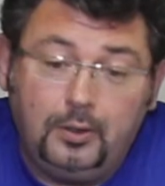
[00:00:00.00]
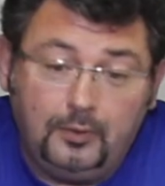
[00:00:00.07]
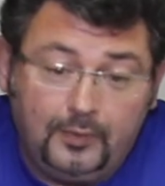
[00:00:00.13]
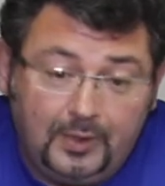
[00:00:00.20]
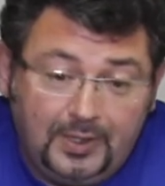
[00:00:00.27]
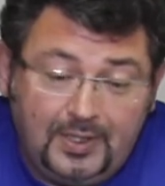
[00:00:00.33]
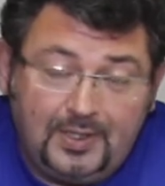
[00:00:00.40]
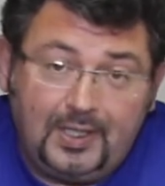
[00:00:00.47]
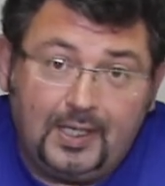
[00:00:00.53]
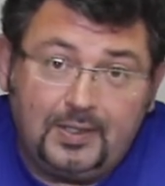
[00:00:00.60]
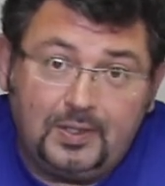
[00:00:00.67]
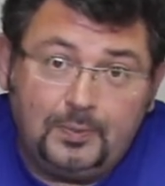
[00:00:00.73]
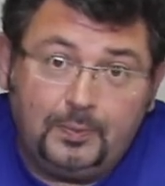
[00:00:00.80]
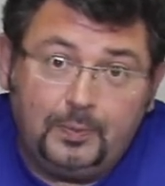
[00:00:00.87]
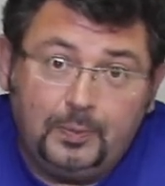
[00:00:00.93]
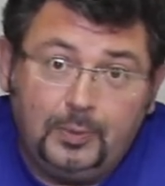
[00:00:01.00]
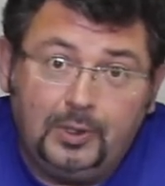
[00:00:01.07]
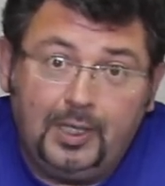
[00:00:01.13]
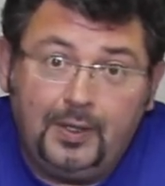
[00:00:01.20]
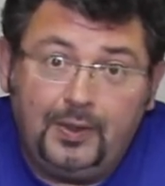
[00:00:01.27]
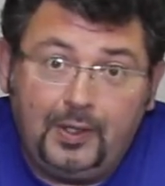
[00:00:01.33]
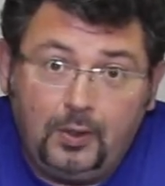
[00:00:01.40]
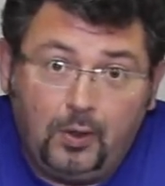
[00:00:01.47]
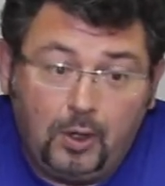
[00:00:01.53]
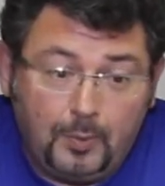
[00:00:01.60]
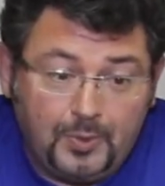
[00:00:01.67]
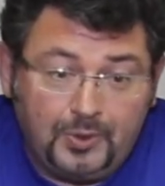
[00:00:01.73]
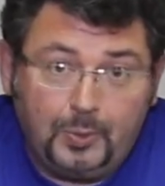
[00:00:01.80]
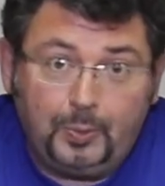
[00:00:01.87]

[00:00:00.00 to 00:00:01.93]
you've at least got some lengthy arms